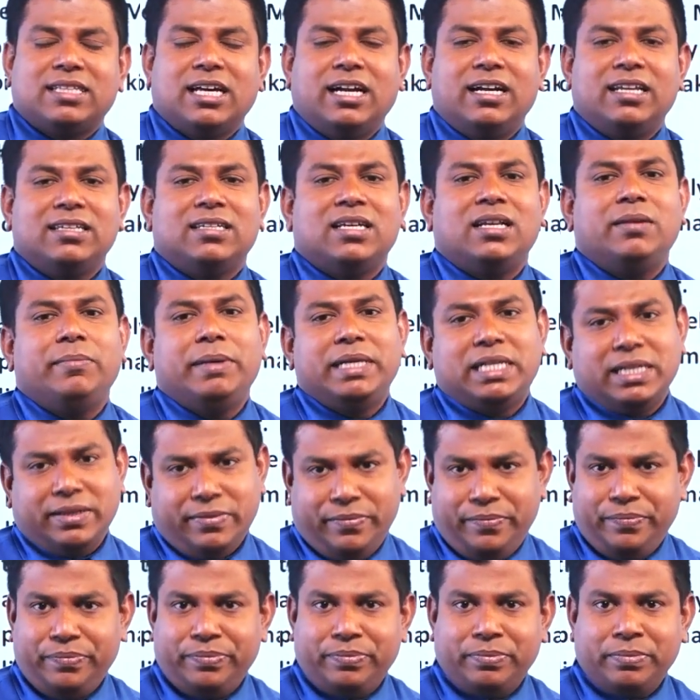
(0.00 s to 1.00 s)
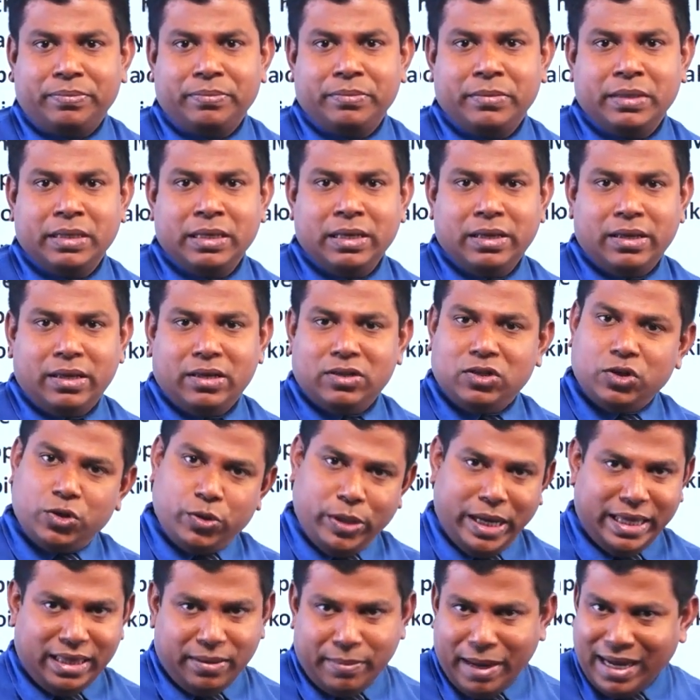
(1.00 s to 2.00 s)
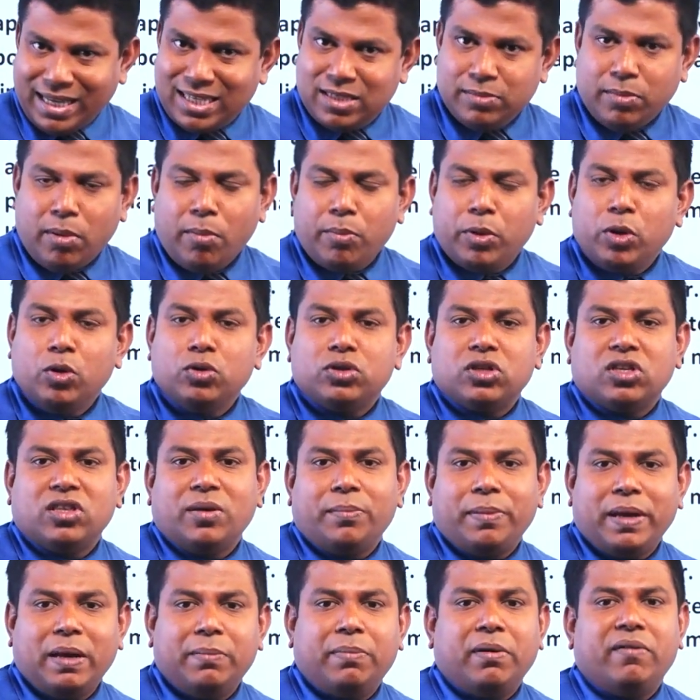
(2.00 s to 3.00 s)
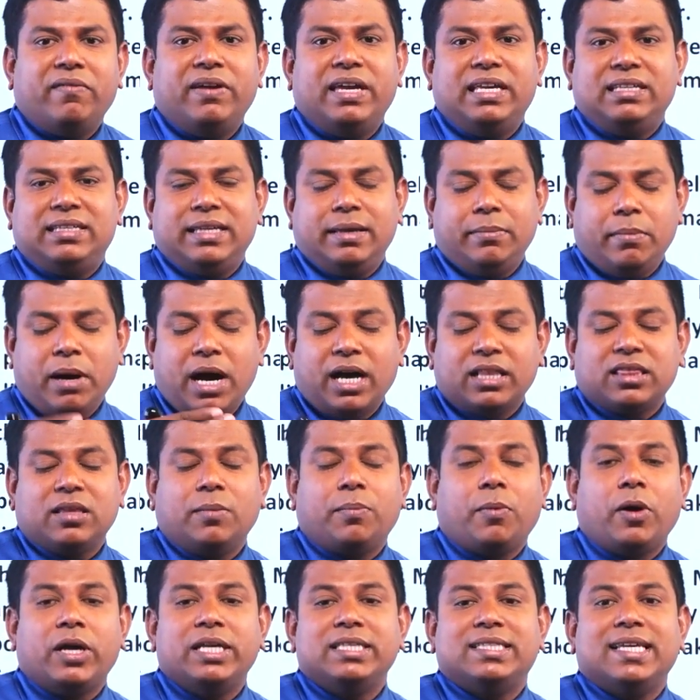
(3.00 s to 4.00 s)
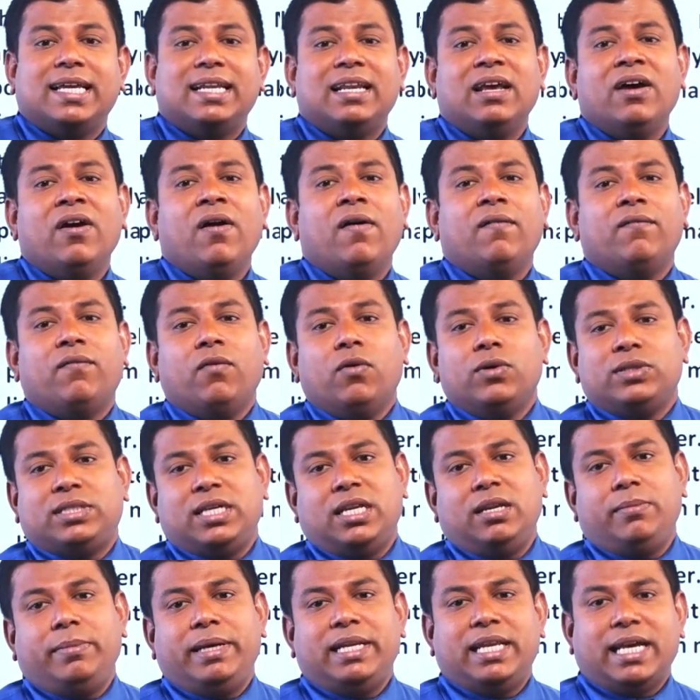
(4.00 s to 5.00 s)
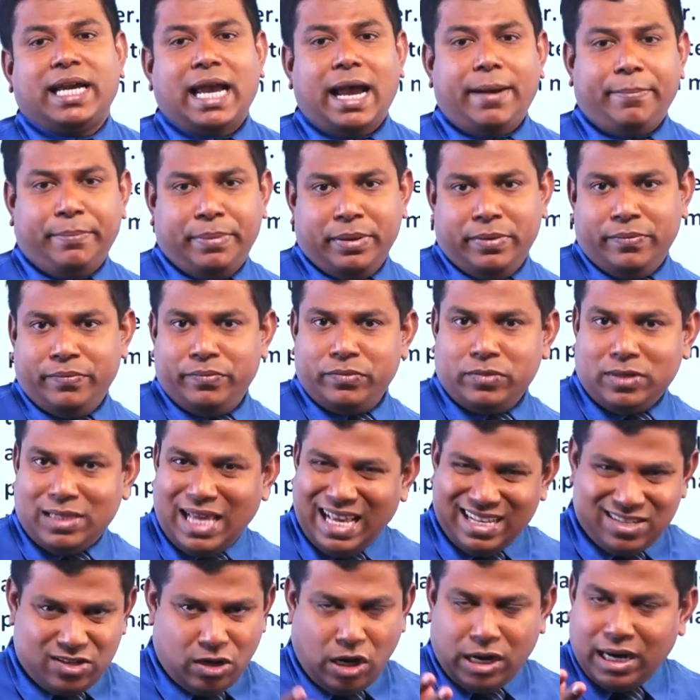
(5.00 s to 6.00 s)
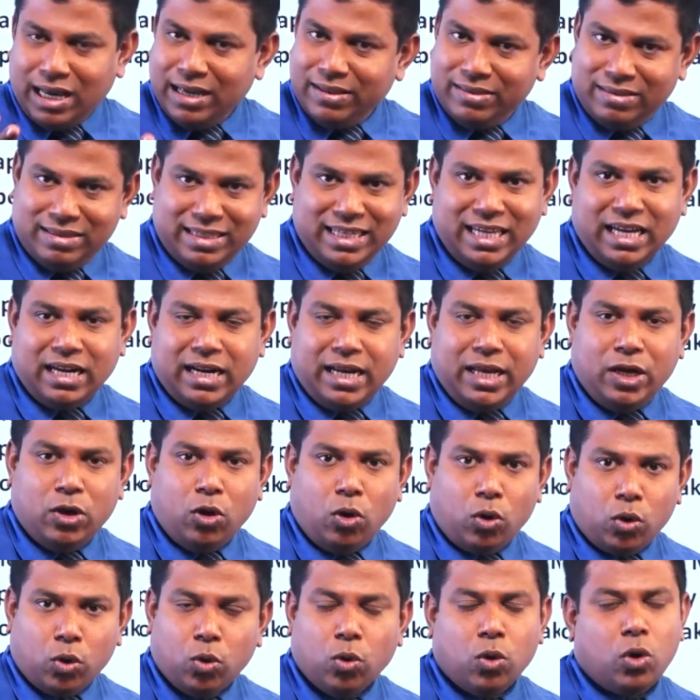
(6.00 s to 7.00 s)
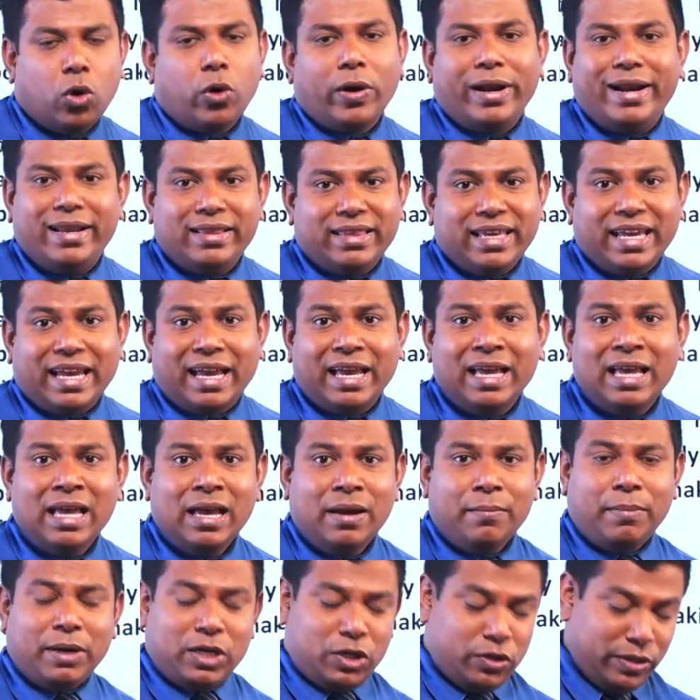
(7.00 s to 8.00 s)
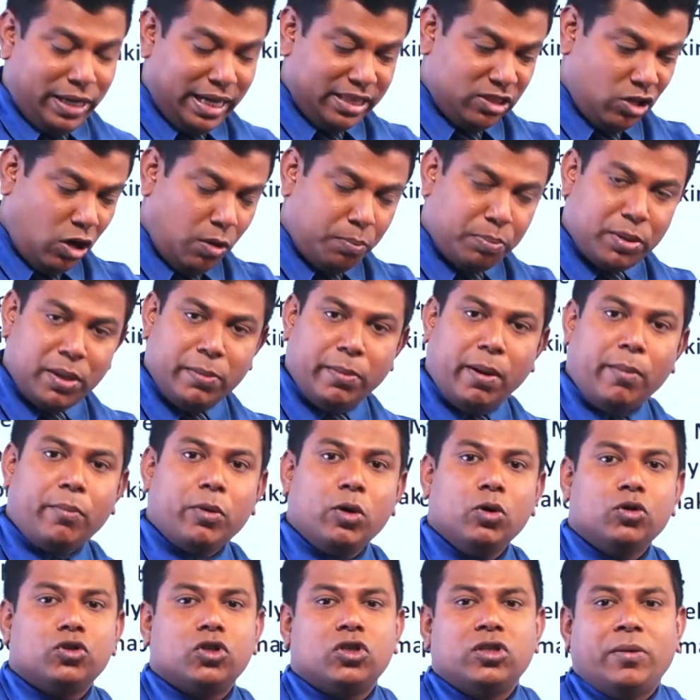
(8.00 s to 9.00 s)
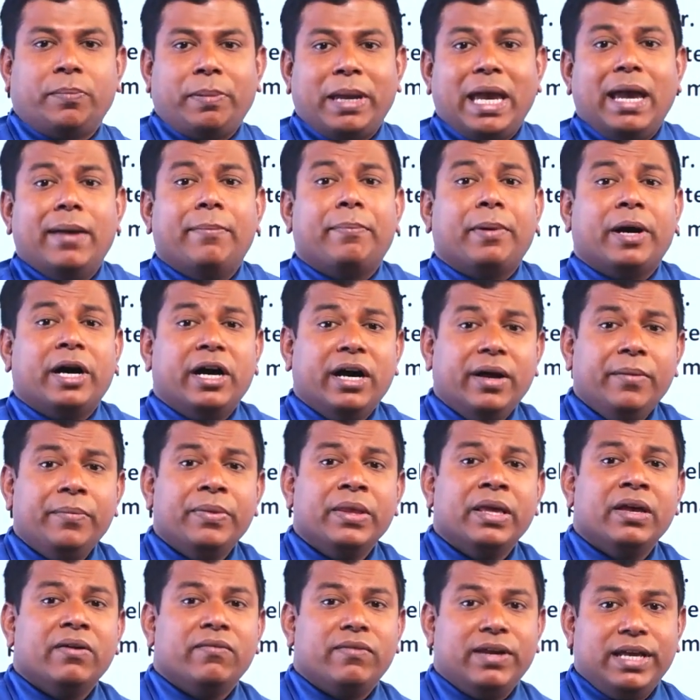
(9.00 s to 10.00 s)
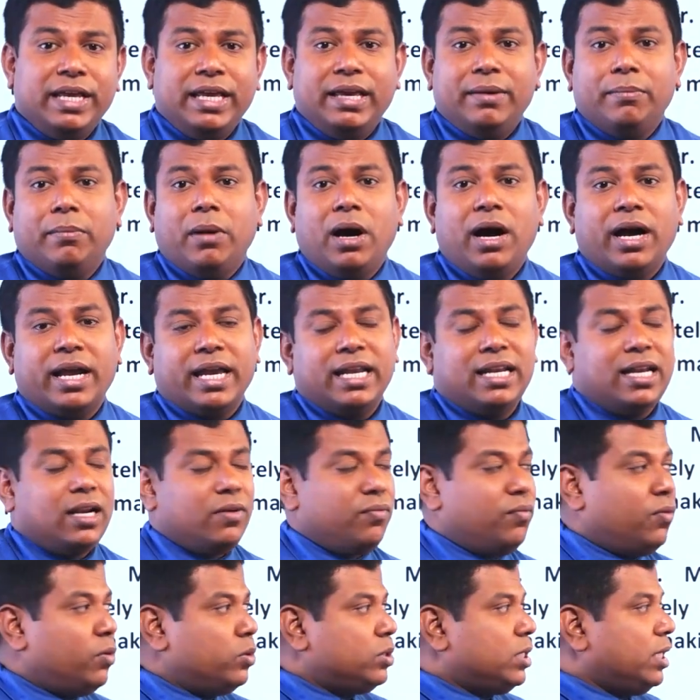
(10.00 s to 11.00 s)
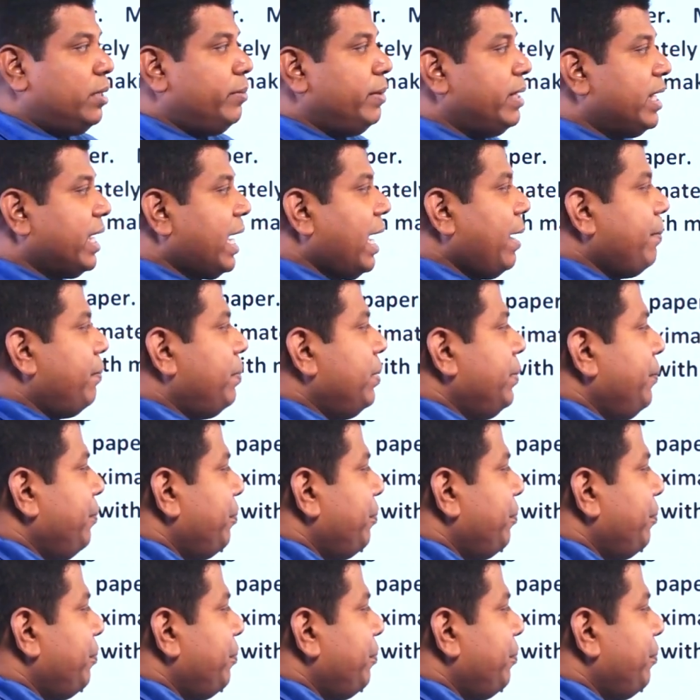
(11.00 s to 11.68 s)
30 centimeter. So to get the maximum use of the paper, we say mark the points at 4 centimeter gap. So that's not a theory or rule or anything. But to get the optimum use of the paper, we mark it at 4 centimeter gap.